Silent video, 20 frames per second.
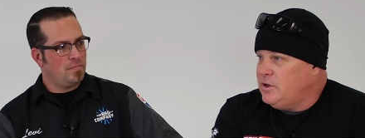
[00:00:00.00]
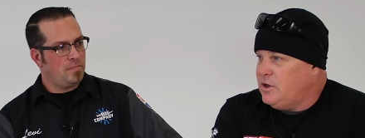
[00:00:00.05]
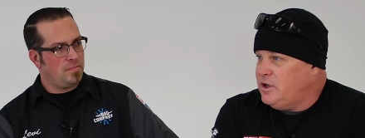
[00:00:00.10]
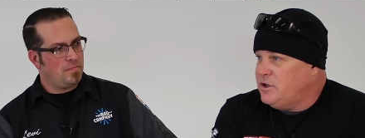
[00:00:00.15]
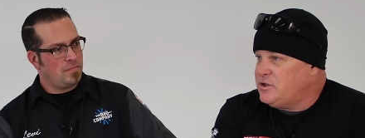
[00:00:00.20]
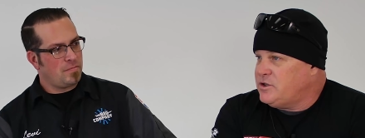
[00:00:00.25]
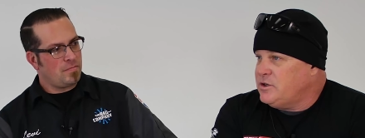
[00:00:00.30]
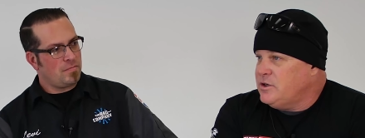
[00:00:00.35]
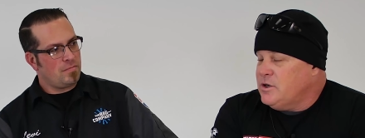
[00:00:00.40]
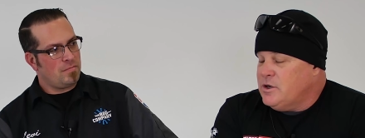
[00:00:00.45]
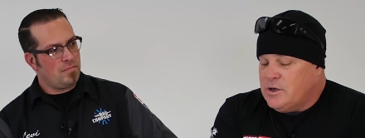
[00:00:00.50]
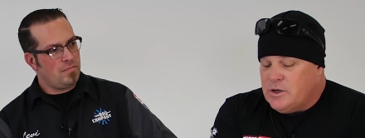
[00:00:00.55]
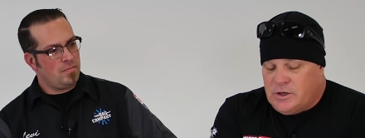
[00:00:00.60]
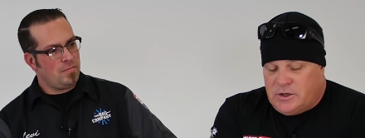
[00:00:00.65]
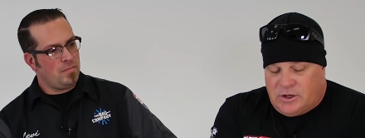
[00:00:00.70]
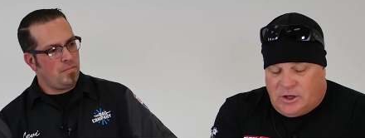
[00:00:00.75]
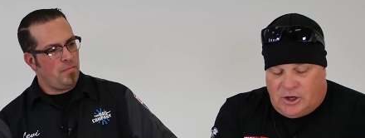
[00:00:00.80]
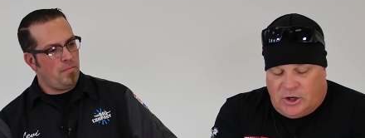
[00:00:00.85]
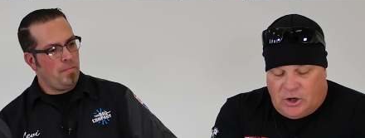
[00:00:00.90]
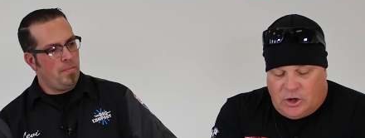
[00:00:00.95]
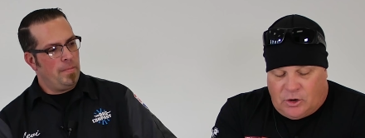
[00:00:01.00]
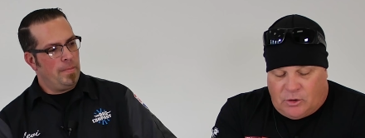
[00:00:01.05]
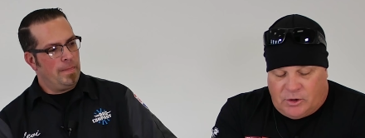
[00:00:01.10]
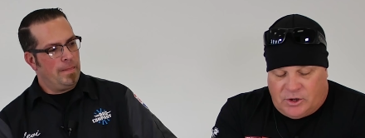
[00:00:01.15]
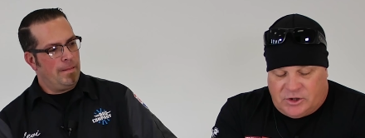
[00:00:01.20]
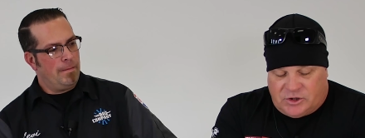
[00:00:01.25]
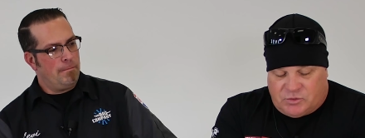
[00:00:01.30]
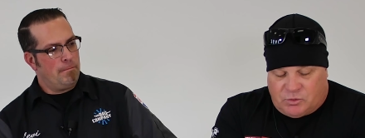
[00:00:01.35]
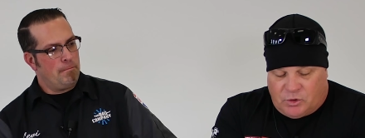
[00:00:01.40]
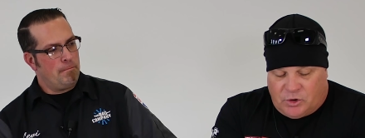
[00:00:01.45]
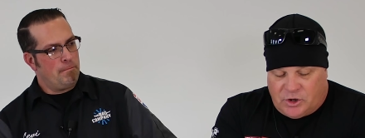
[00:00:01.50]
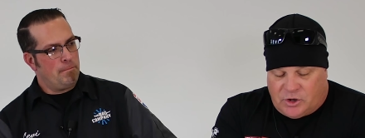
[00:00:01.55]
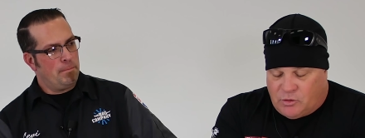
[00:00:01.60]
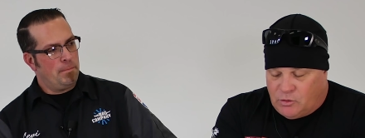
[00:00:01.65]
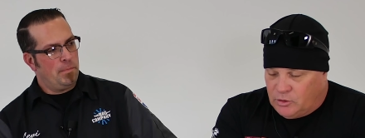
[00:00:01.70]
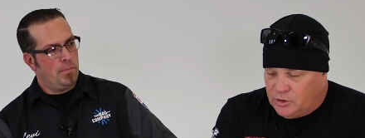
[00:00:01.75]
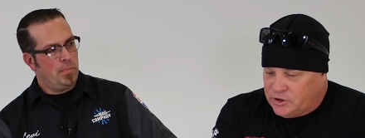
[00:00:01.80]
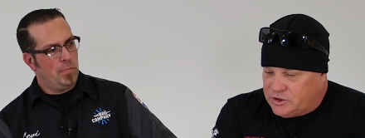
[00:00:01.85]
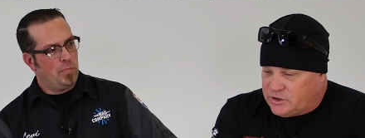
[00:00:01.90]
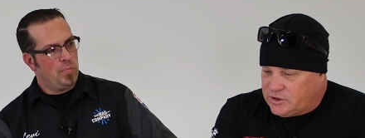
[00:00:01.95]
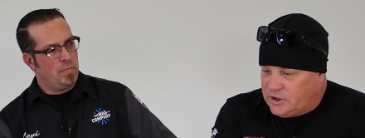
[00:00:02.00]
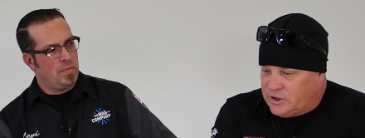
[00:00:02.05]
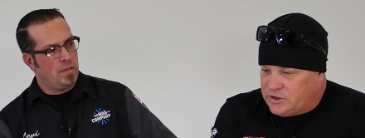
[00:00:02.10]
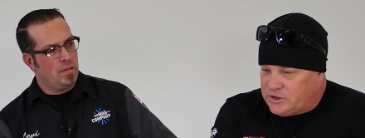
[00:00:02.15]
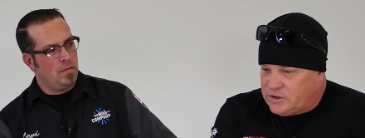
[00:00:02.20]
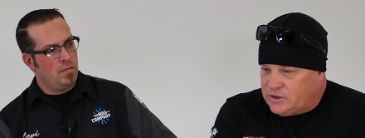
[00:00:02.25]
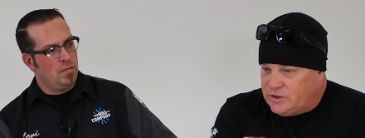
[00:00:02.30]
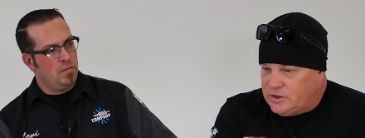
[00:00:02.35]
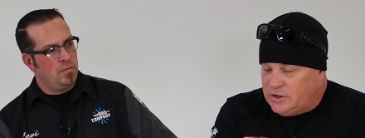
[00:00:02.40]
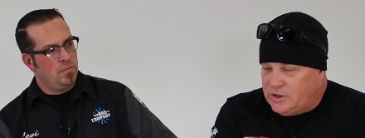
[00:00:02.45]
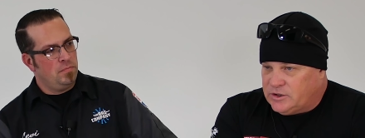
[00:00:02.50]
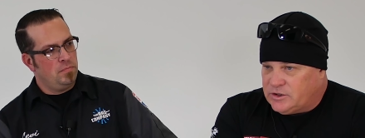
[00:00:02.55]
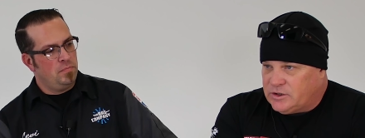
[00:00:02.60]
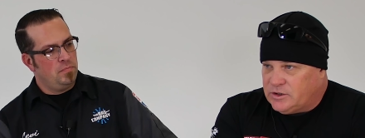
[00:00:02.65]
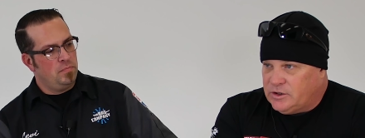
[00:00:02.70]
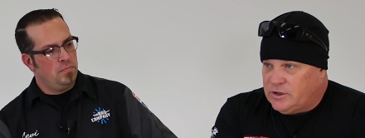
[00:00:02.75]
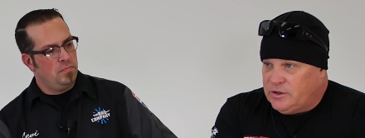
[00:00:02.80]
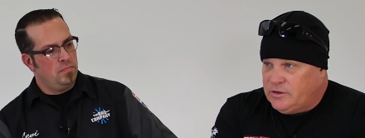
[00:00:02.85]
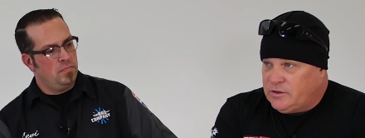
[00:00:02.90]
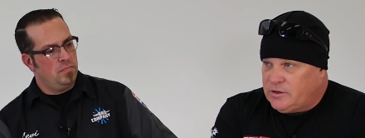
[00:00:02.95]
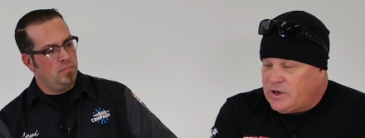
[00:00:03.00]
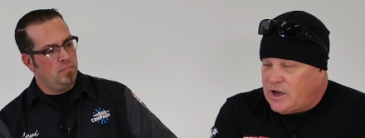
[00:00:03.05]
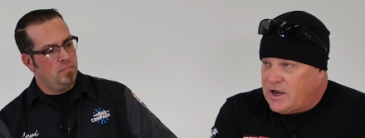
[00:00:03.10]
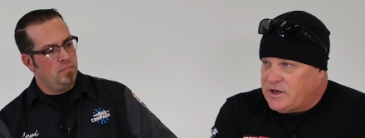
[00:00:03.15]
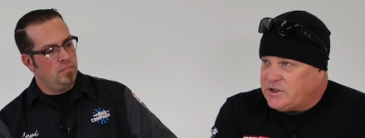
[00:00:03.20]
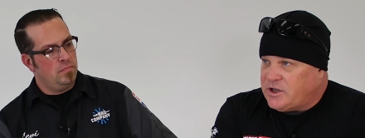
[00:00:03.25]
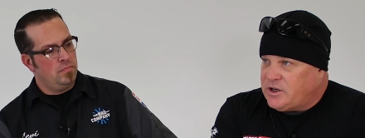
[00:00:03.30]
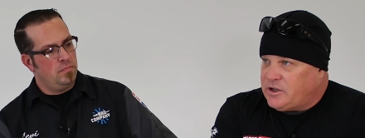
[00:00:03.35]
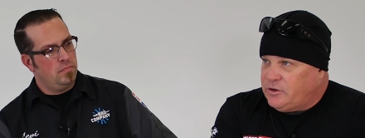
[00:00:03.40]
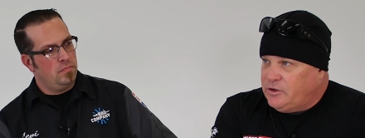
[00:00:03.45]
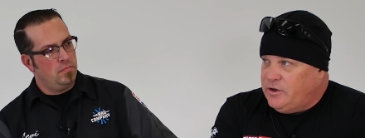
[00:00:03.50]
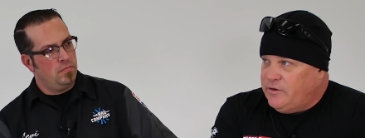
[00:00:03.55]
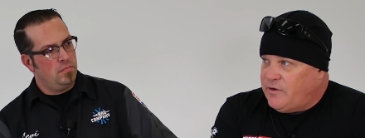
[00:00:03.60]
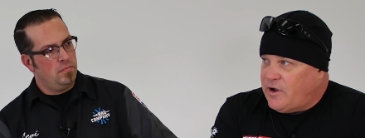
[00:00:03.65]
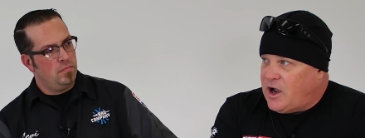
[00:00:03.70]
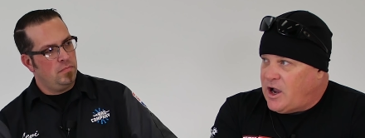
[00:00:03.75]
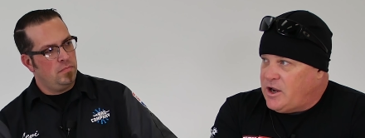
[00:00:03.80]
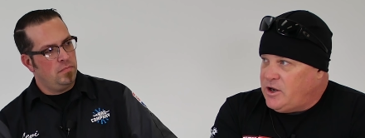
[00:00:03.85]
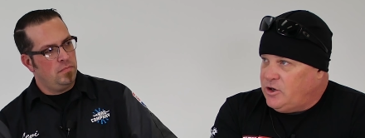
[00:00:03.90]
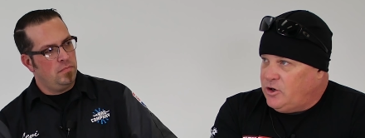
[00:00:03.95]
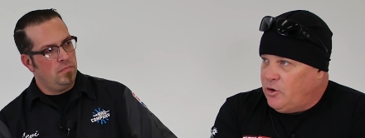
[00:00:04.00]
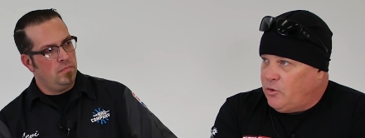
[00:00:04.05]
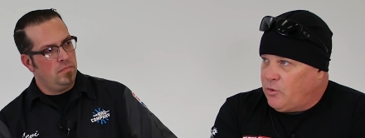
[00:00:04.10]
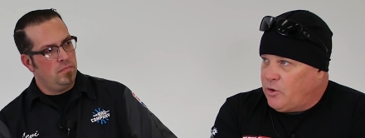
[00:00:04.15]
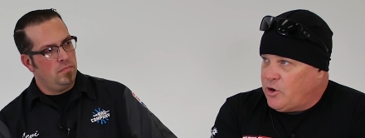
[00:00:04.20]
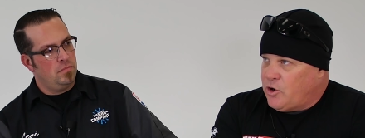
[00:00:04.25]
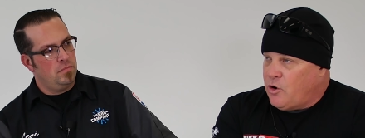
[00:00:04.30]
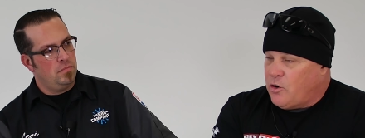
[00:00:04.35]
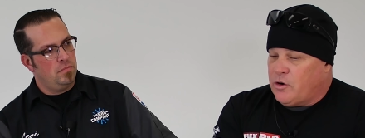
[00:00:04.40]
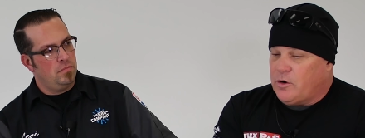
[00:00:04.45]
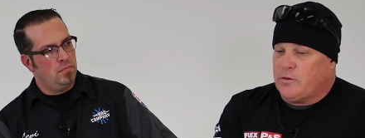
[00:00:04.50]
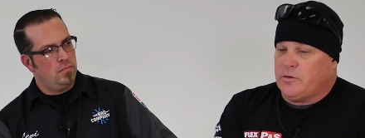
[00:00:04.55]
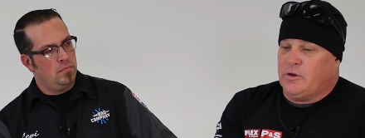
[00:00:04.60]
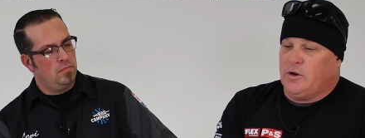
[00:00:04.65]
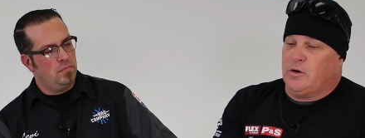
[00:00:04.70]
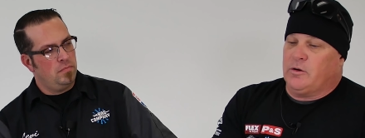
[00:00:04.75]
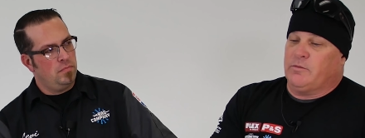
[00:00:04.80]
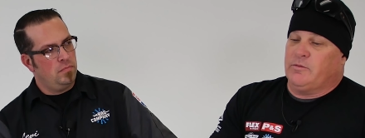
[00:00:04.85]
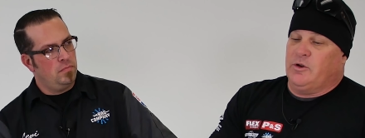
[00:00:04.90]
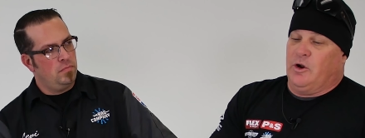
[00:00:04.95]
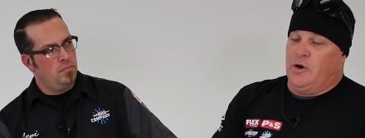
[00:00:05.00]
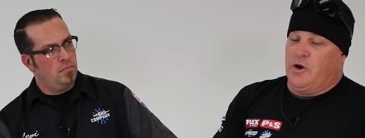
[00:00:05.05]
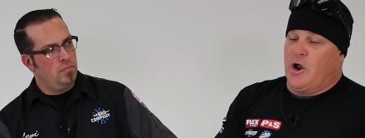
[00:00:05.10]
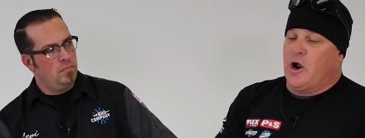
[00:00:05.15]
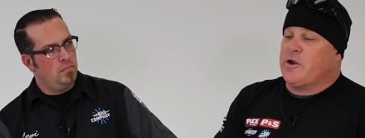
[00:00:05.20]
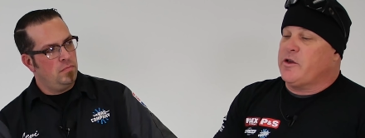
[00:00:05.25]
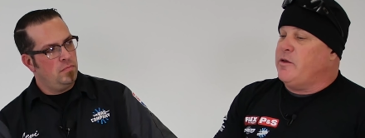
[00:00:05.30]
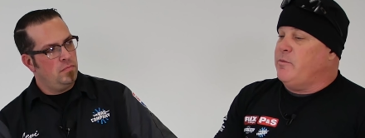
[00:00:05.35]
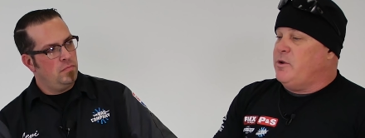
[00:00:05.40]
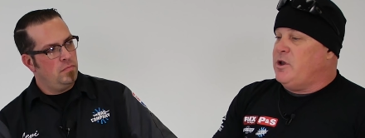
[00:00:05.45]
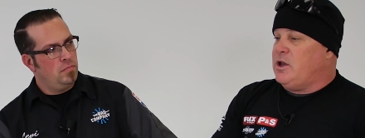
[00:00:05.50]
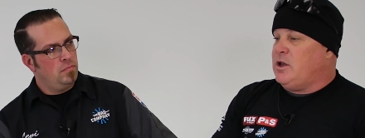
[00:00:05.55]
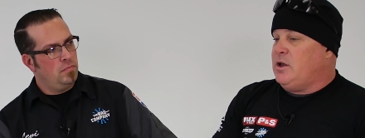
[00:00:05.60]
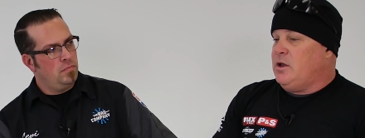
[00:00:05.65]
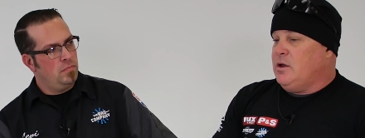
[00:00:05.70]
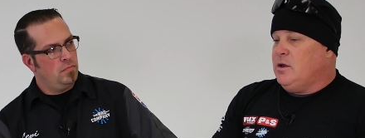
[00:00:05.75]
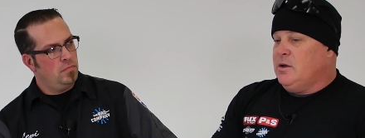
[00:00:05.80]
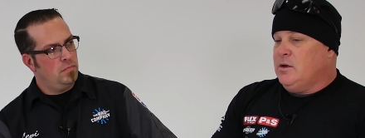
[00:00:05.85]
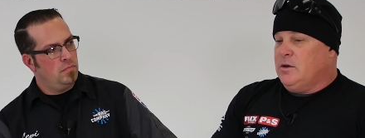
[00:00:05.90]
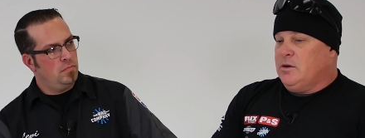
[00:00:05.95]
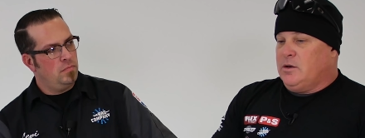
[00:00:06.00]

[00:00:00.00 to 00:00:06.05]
Speaker 1: It's and you know what? It's really cool is is is guys like Levi. You know, where you're you're you're younger than me.